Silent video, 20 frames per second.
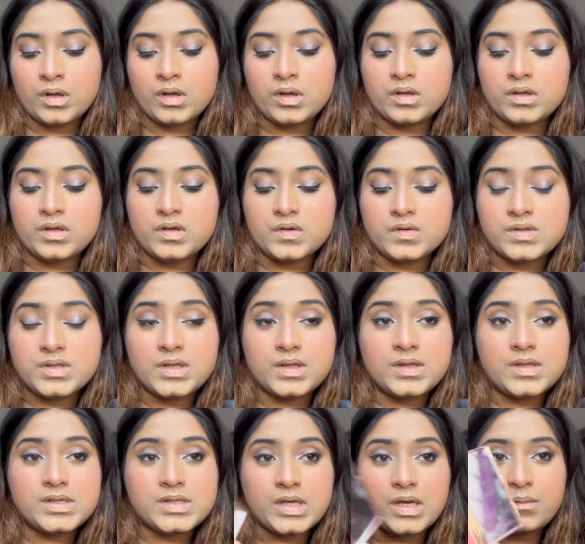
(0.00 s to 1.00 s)
using the
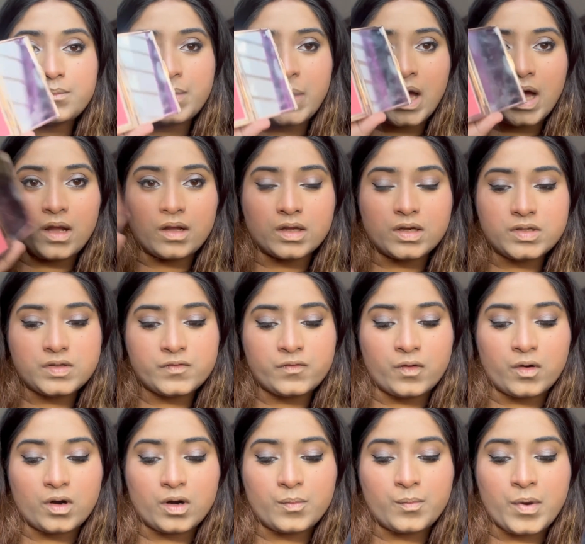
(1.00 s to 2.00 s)
same palette
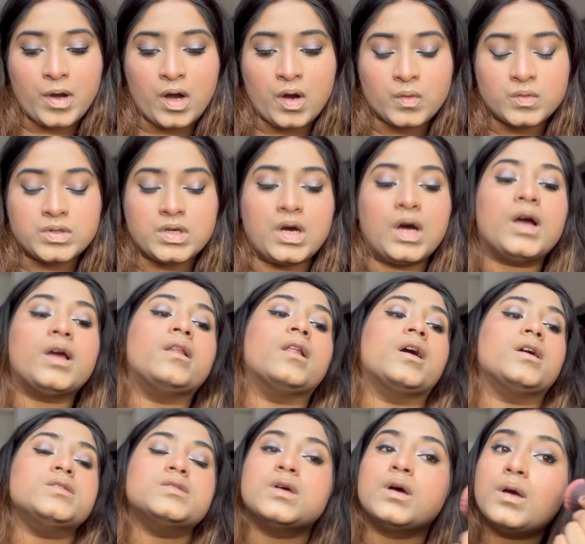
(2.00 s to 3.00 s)
for a powder
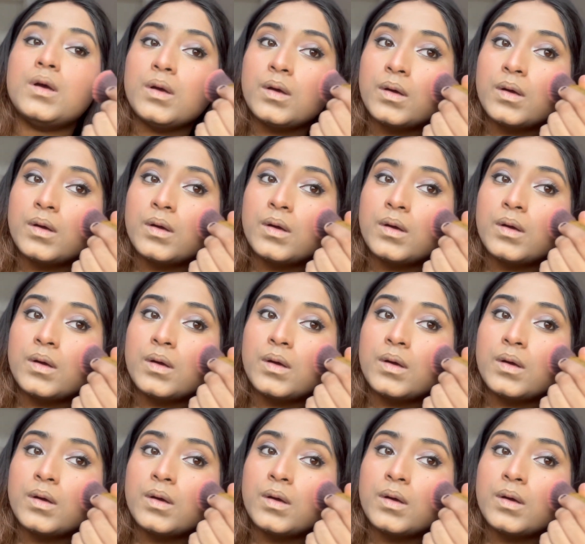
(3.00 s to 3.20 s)
highlighter.